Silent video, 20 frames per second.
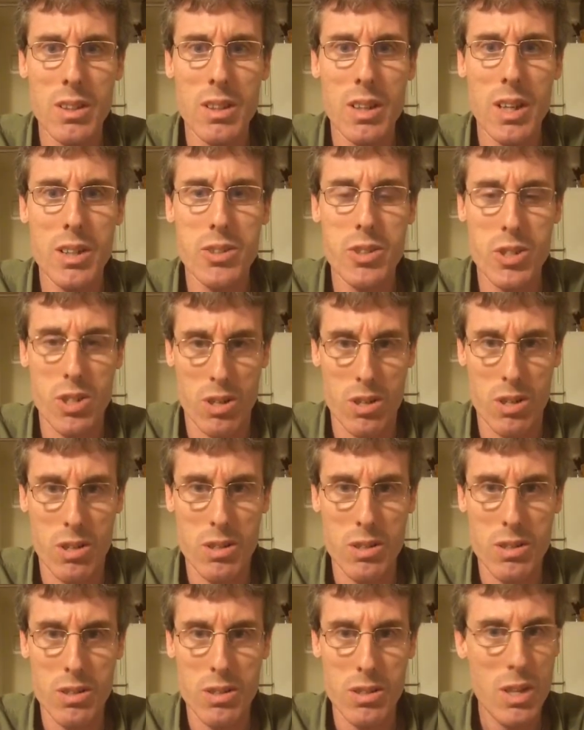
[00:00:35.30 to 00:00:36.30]
as John.
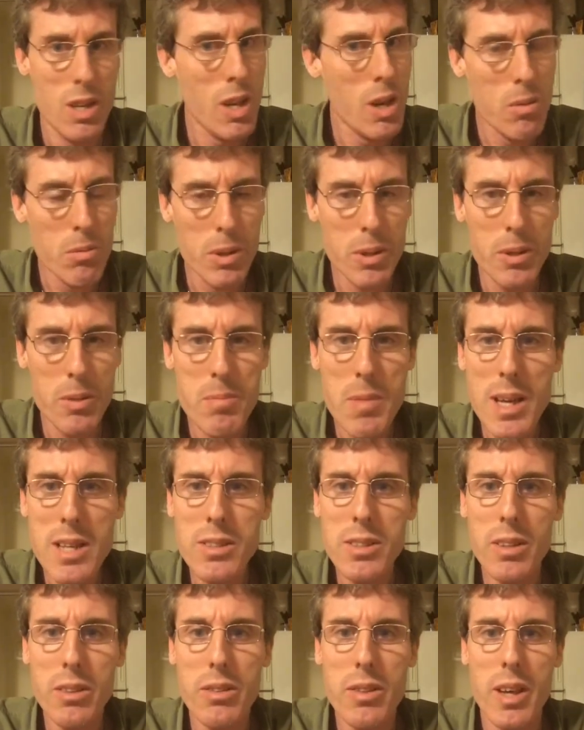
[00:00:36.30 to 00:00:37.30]
But the
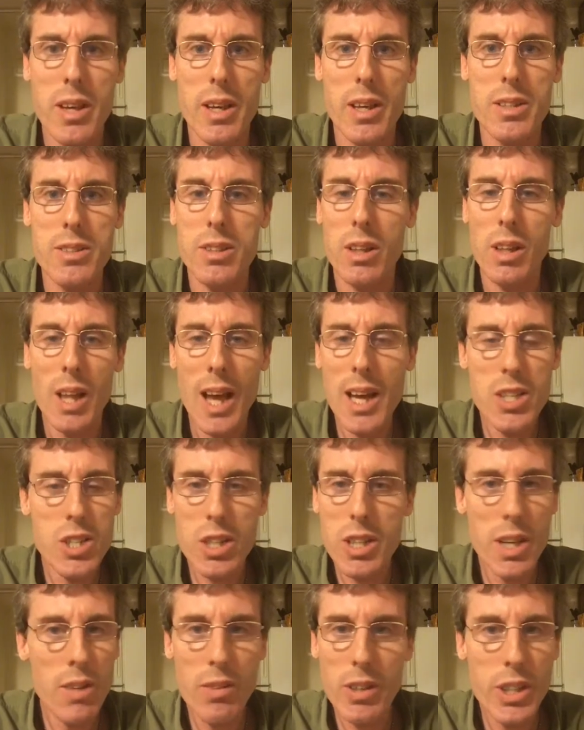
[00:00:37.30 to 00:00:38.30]
amazing thing is Elijah
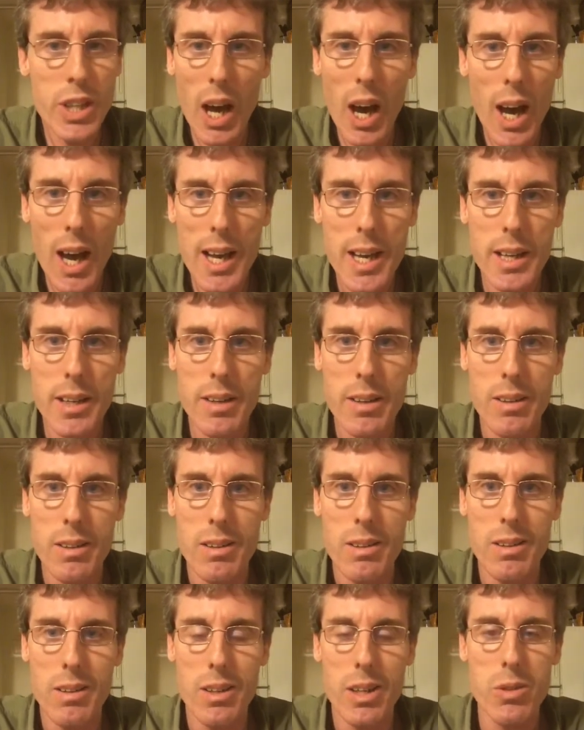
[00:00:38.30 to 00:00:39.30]
never died.
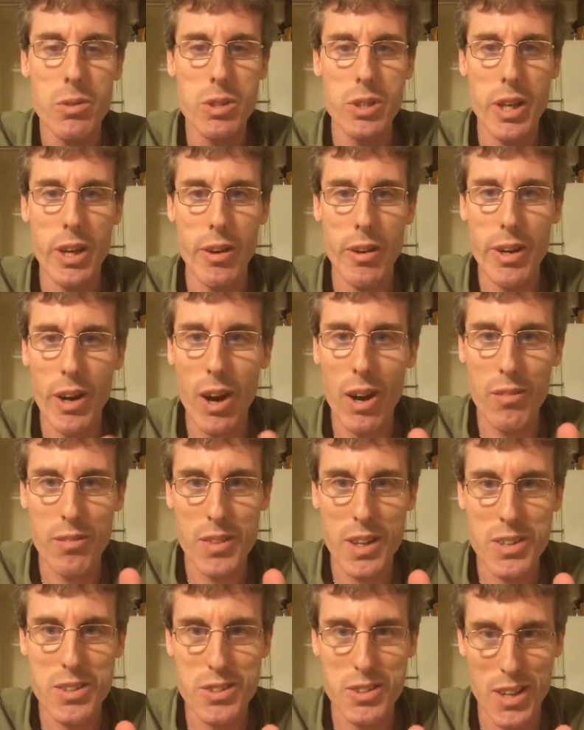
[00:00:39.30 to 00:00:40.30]
He was carried off,
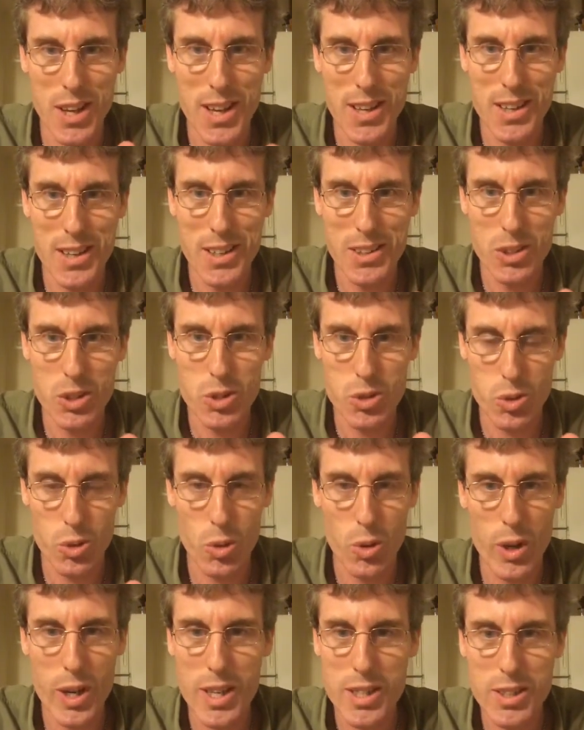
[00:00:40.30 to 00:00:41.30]
they said in the
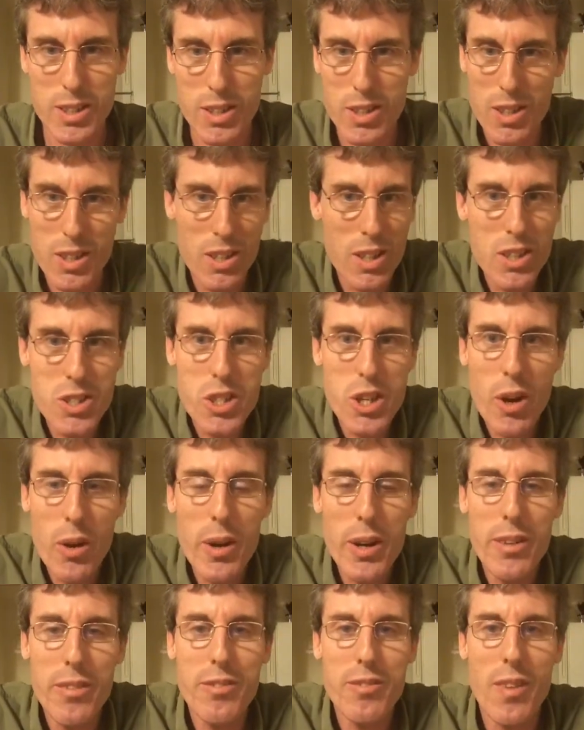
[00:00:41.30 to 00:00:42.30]
story, in a
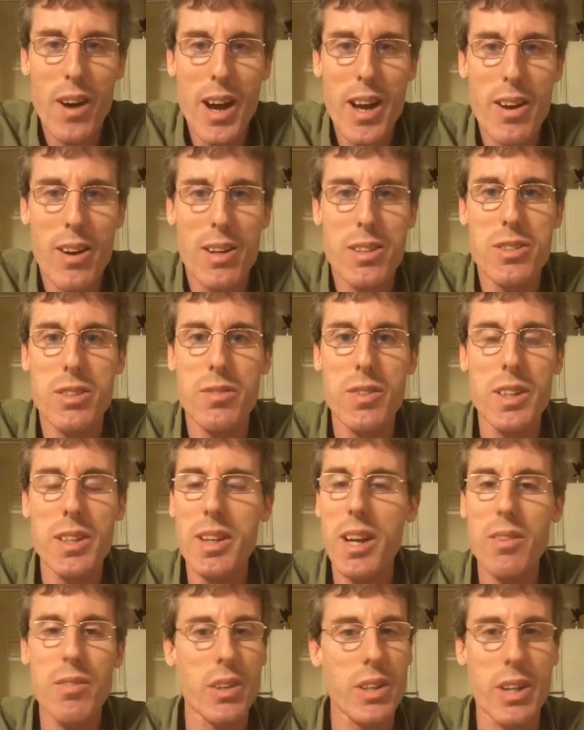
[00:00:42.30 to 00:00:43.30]
chariot of fire, as if he
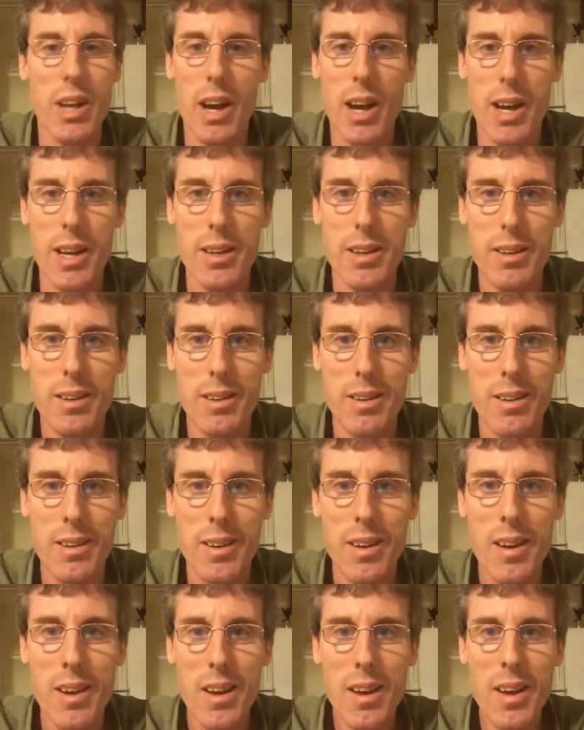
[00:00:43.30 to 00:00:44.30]
never died.
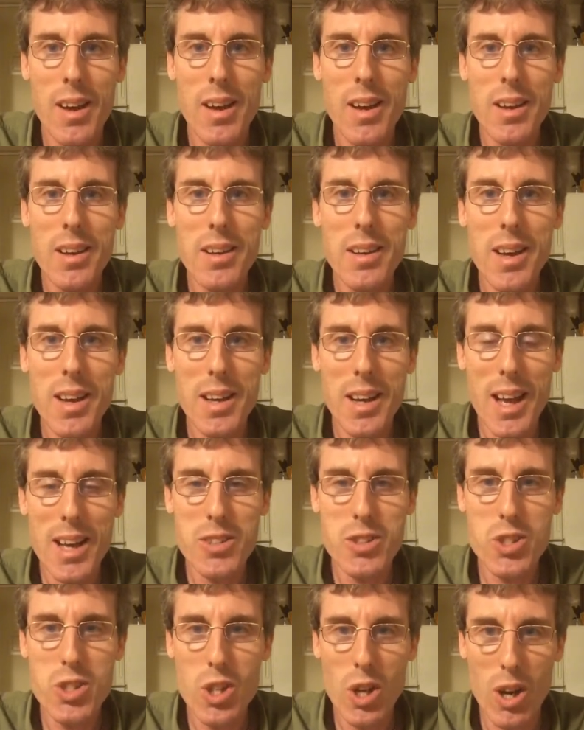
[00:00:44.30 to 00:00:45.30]
Yet
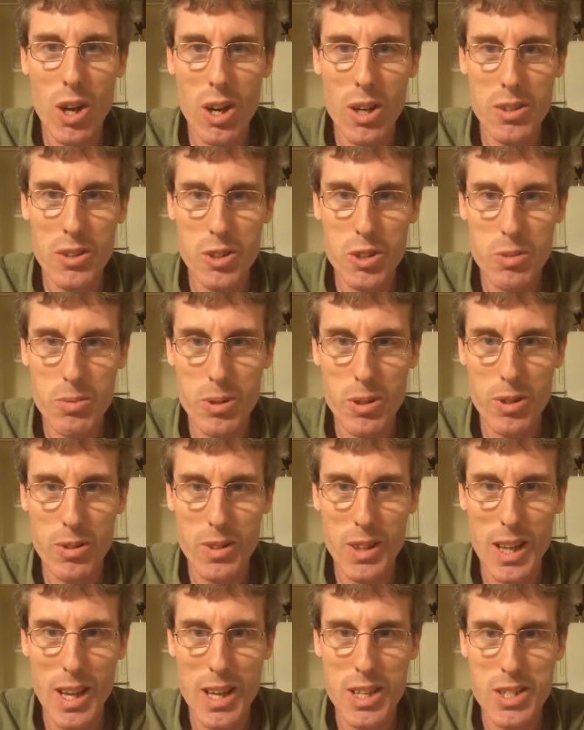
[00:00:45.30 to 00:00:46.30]
as John, the spirit of
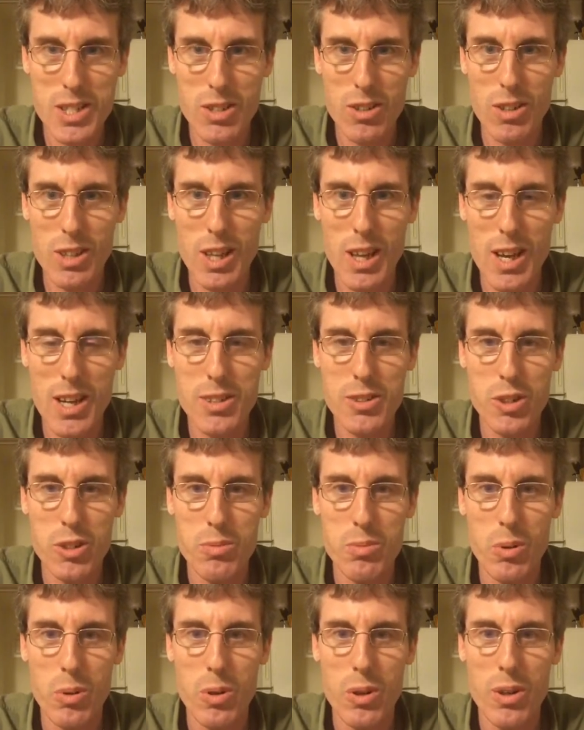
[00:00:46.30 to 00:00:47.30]
Elijah or Elias, is
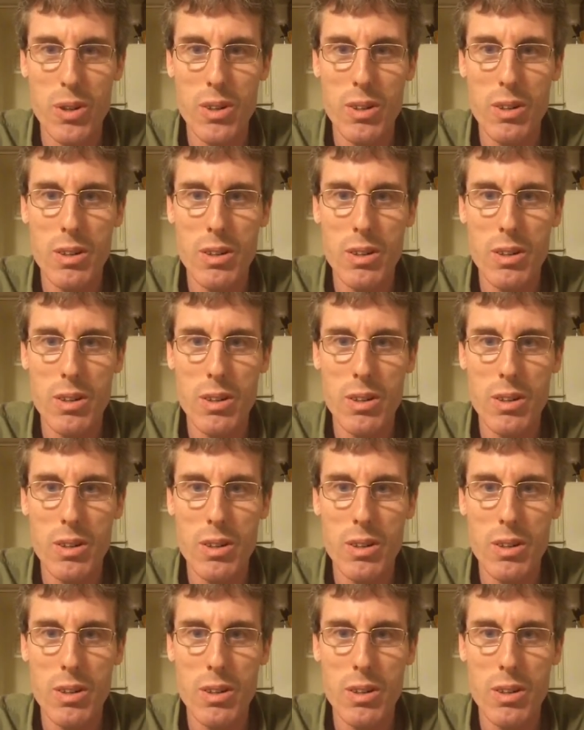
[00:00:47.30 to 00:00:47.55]
born,